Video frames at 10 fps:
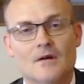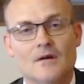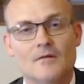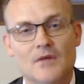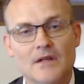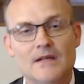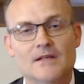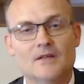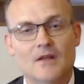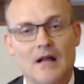
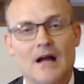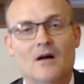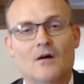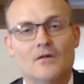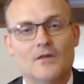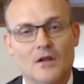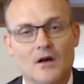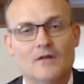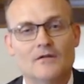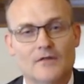Please allow the
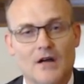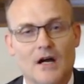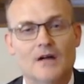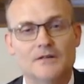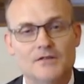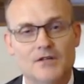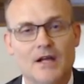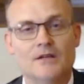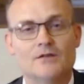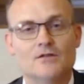love of God to
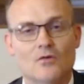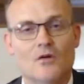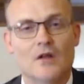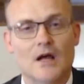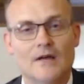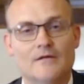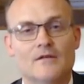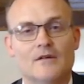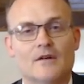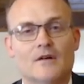change your life
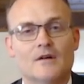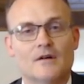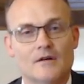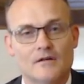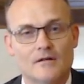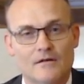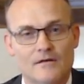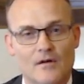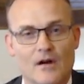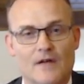
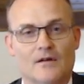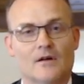forever.